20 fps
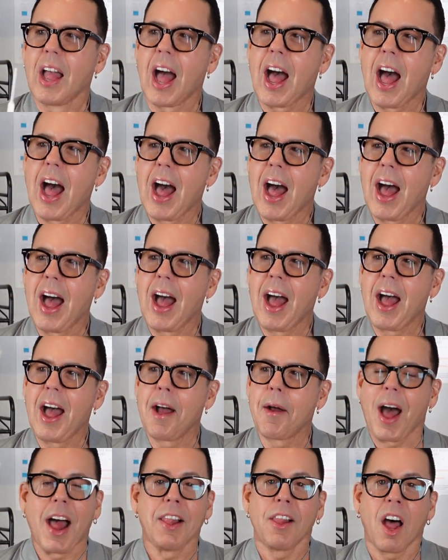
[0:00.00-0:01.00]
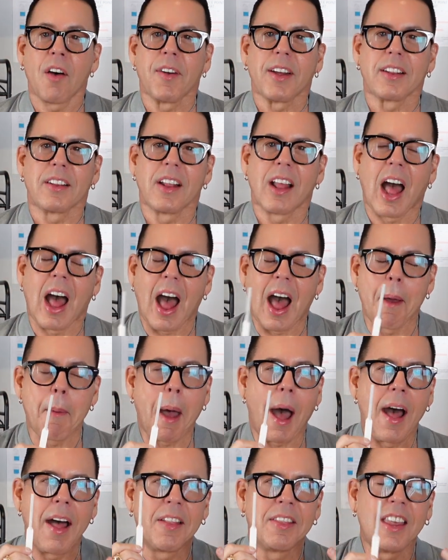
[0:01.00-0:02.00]
Uh, I love it.
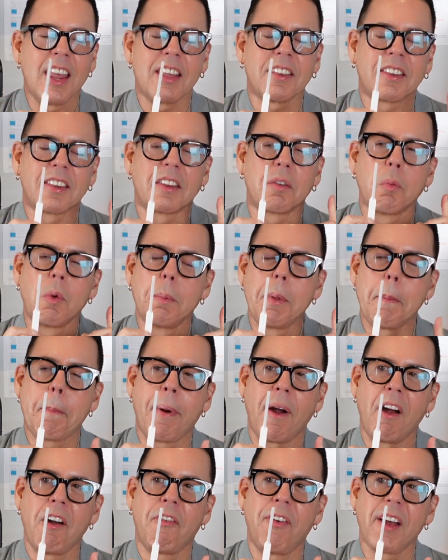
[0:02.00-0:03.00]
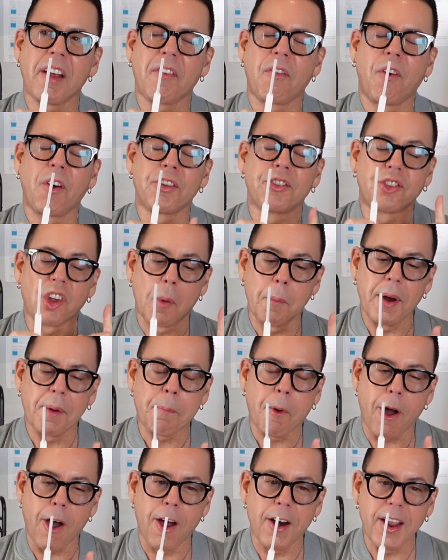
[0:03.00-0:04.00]
This would be perfect for summer
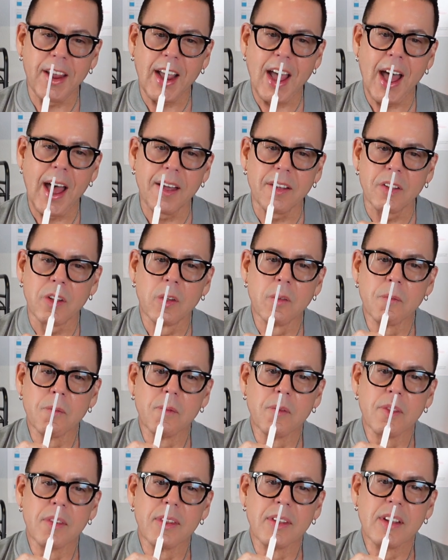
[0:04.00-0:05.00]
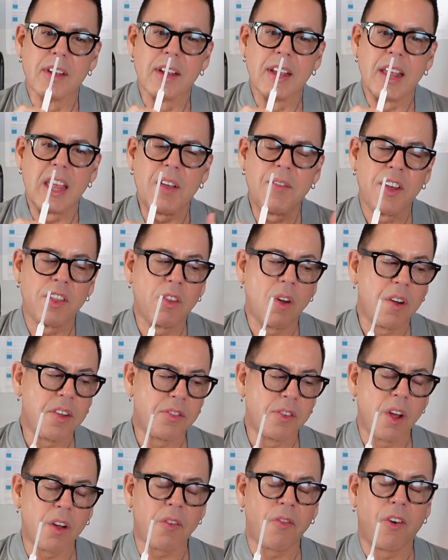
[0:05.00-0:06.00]
party, guys. Even though
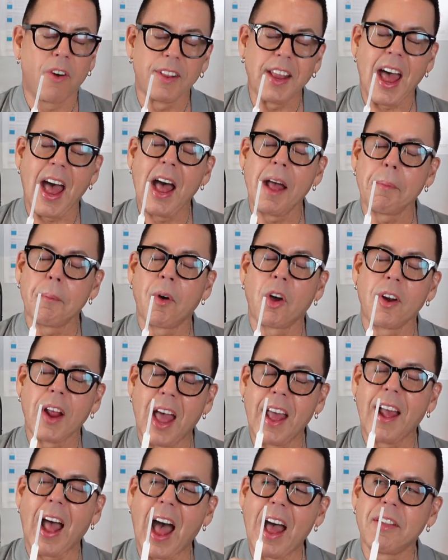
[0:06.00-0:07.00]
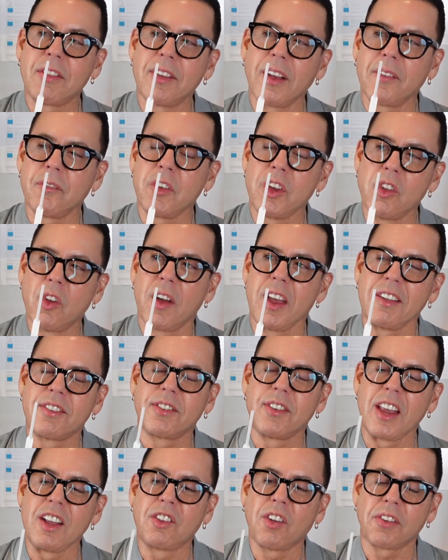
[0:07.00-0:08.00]
it's not for that, but I, I you know,
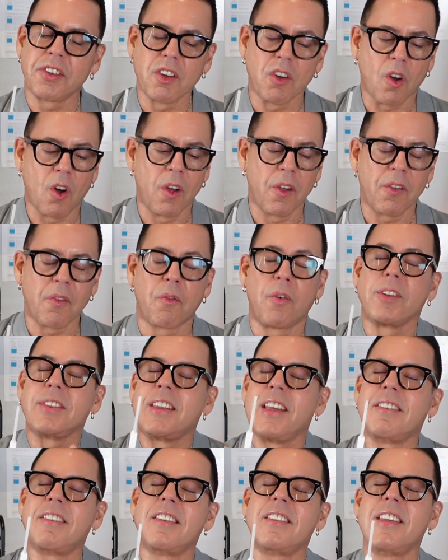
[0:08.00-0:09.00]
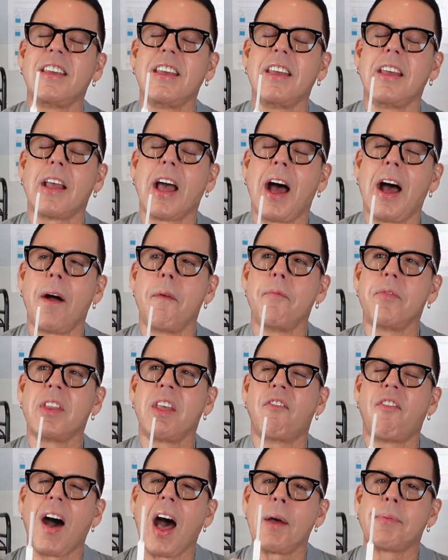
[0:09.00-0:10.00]
it's, it doesn't go. But this is the uh,
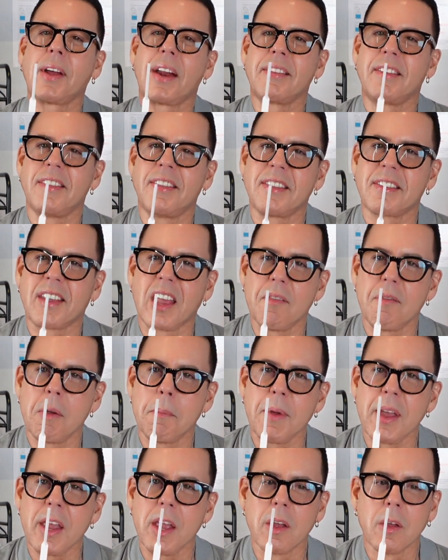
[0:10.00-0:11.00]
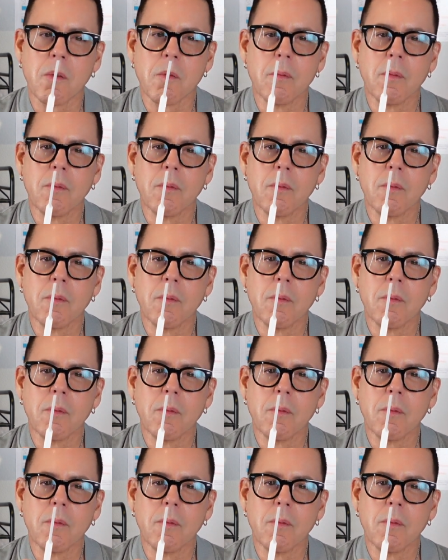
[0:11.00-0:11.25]
the vibe that this is giving me.